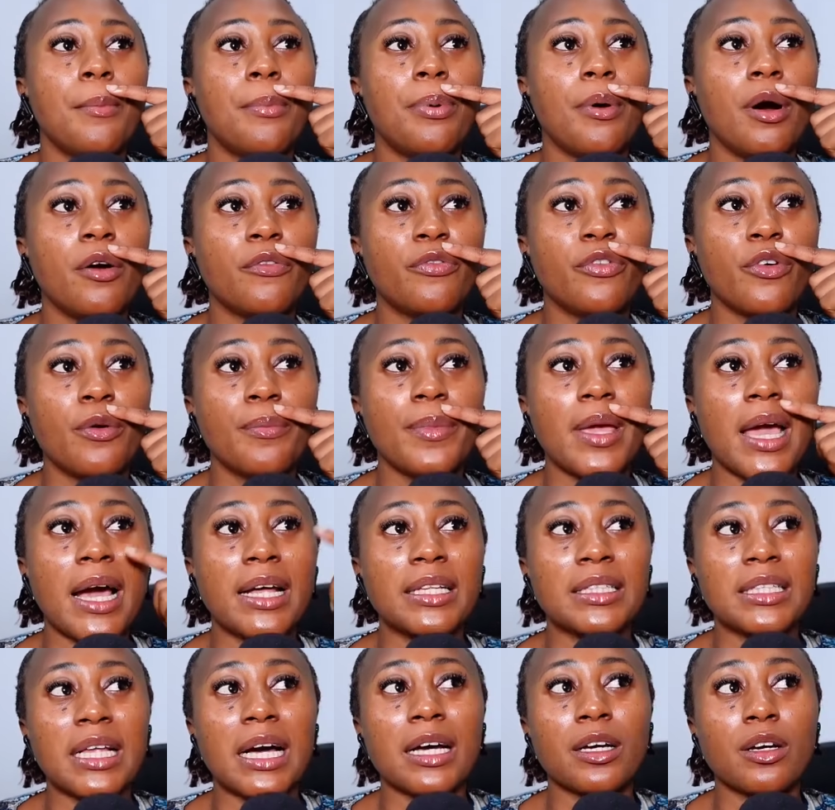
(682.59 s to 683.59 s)
But for me,
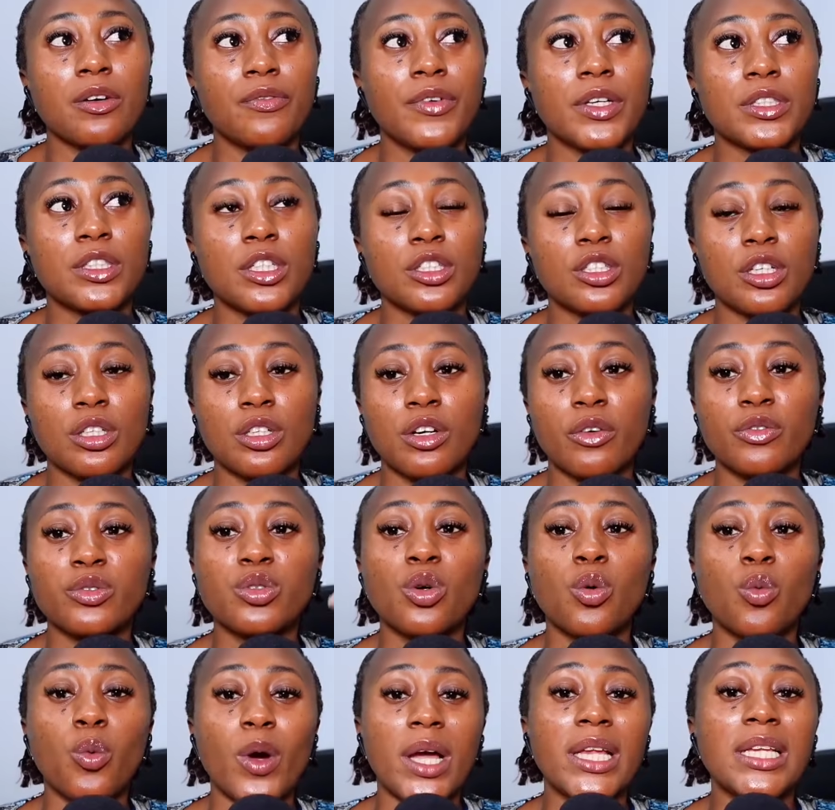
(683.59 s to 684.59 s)
and that conversation
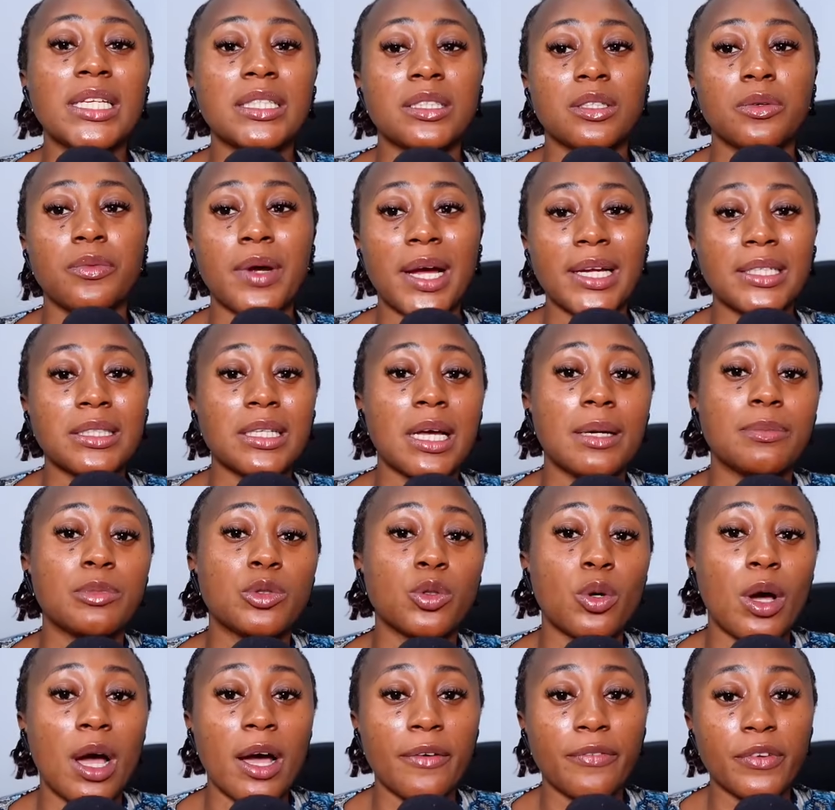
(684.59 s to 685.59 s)
of, so when is the right time
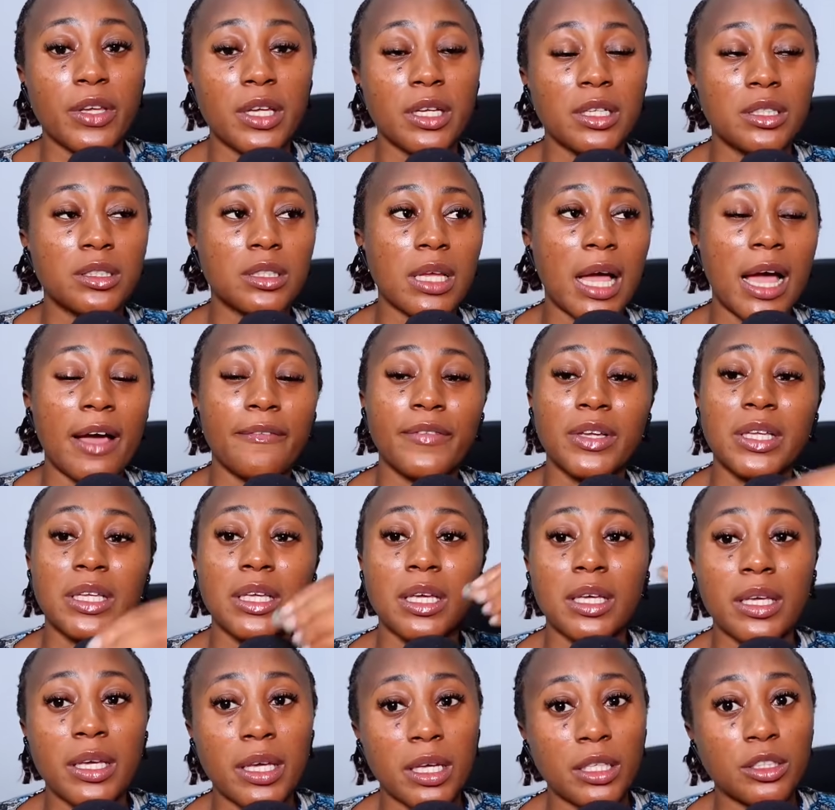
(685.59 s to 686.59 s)
to have kids?
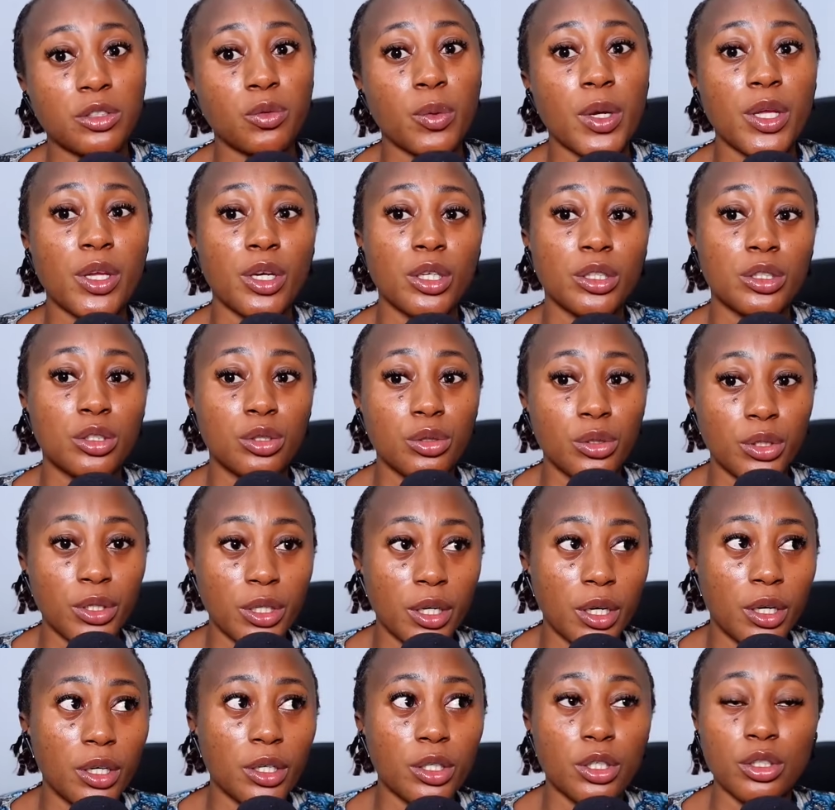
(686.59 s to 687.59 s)
Having kids when you're too
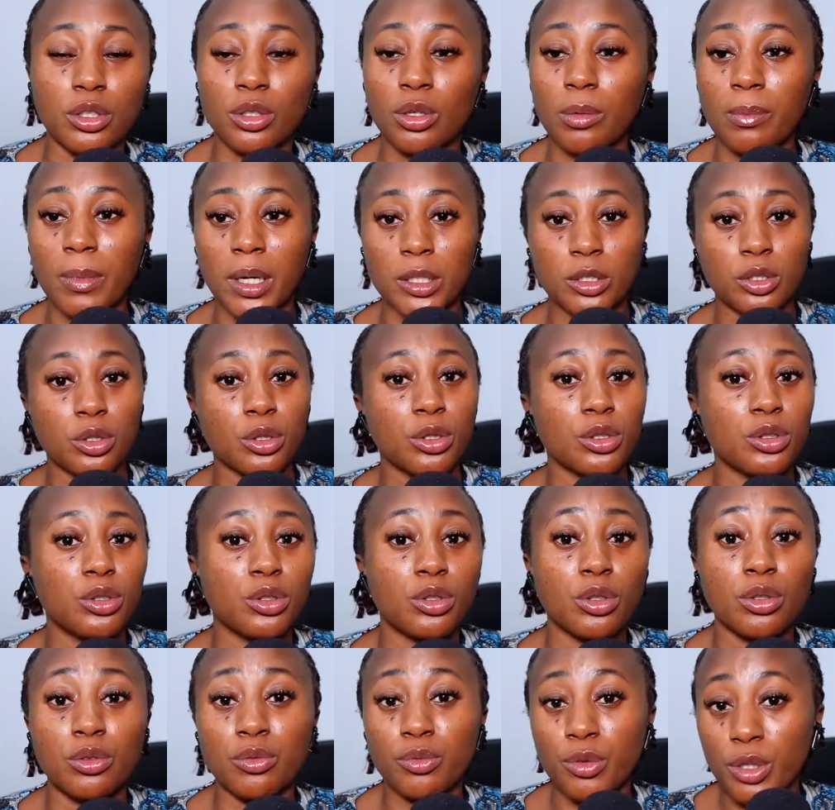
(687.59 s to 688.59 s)
young, you're not matured,
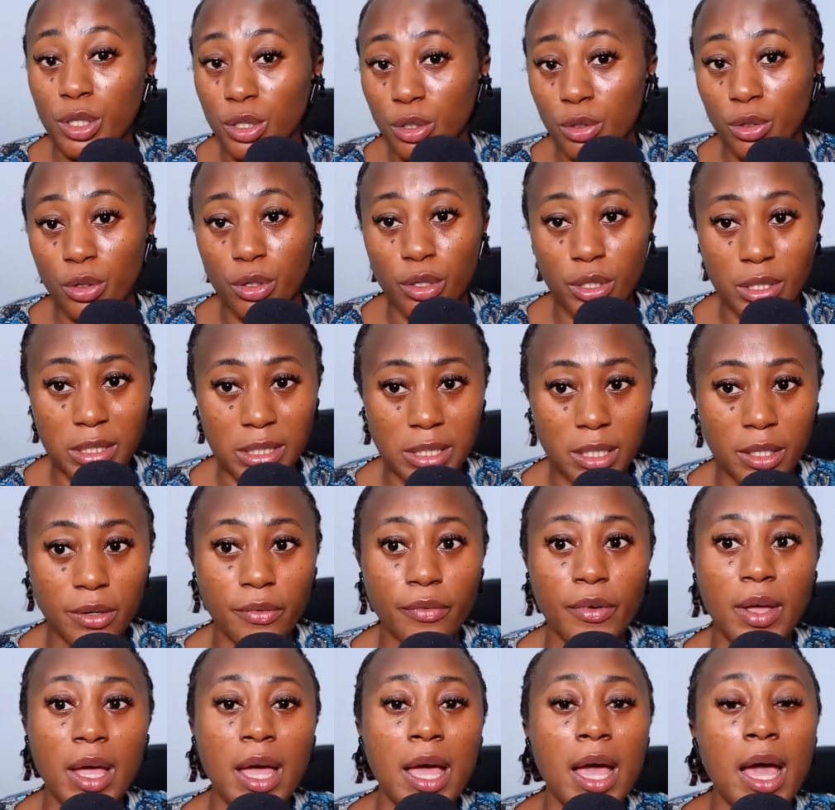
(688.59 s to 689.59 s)
you don't really know
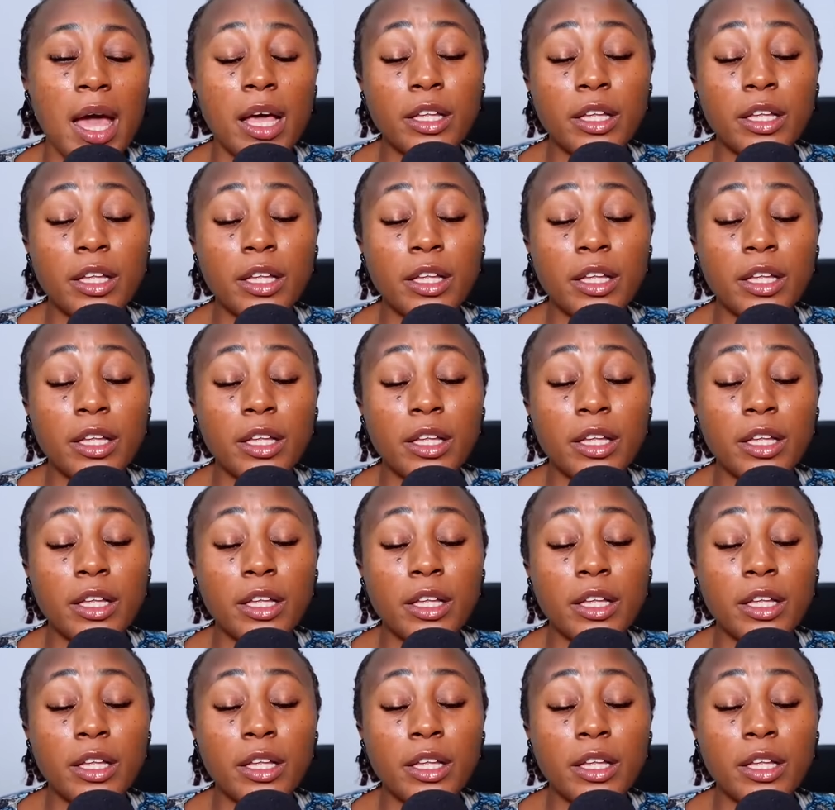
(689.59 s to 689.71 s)
yourself.